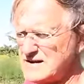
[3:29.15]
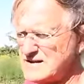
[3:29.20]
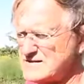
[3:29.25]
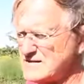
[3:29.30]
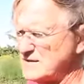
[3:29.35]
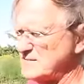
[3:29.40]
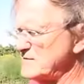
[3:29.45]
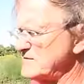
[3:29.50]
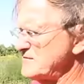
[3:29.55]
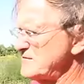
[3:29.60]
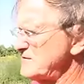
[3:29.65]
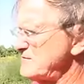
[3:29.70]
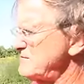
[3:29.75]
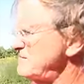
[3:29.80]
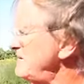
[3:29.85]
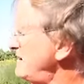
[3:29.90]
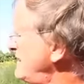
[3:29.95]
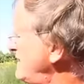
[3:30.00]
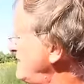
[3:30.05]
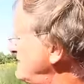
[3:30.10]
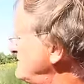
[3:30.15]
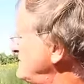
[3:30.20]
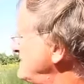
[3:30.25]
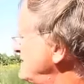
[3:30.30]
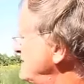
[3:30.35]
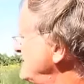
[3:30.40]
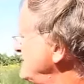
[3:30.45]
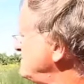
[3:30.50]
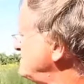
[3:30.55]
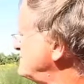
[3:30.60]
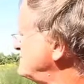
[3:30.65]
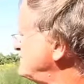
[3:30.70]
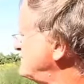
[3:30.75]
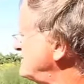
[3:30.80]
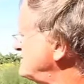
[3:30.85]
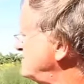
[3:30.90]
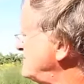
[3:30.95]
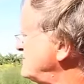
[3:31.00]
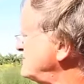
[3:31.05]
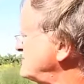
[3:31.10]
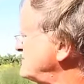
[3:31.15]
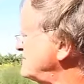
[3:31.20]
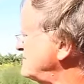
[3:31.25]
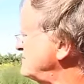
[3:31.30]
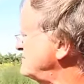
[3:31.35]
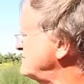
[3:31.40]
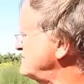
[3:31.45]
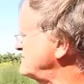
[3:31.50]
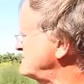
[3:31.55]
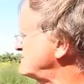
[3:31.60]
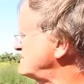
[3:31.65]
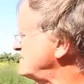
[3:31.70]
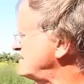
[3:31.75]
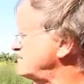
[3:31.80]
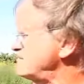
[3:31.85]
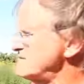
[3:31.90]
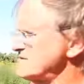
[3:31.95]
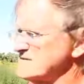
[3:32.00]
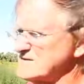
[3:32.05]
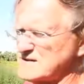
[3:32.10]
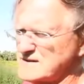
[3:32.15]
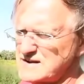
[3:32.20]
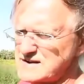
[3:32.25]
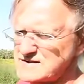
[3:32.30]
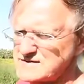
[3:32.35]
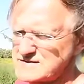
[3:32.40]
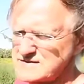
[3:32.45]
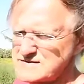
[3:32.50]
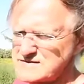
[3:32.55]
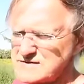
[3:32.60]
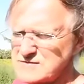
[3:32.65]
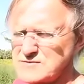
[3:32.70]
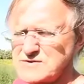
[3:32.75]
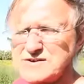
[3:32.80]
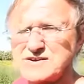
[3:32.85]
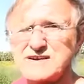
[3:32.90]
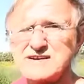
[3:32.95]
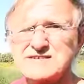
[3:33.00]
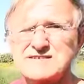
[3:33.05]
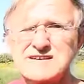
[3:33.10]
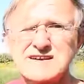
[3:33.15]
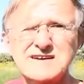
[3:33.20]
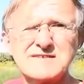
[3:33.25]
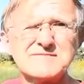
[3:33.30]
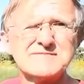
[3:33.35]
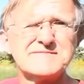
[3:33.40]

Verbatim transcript: Some of them have names, but most of them are just numbered selections that we're testing.